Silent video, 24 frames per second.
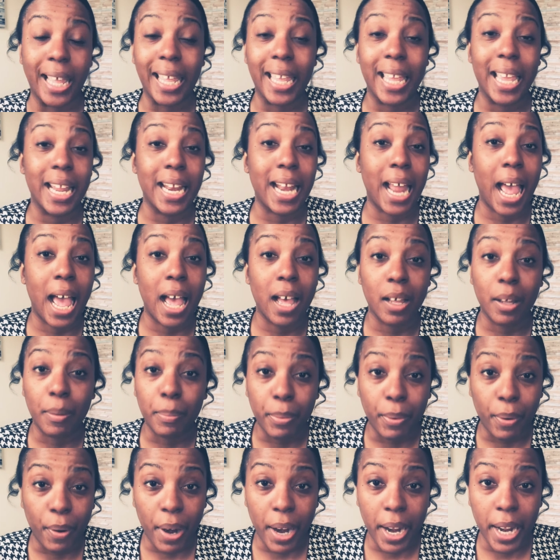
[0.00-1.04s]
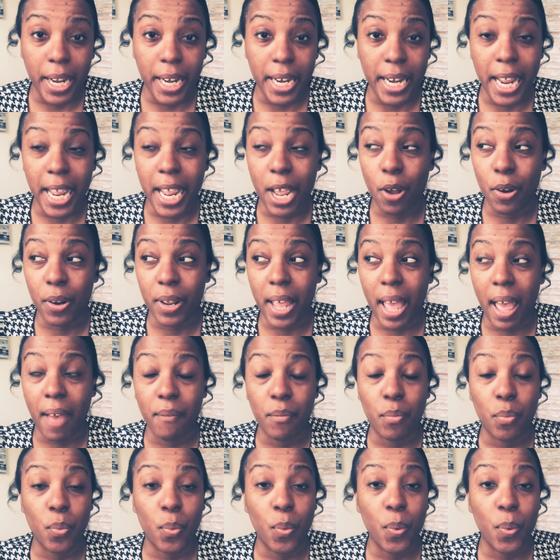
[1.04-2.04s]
cannot upgrade and they only have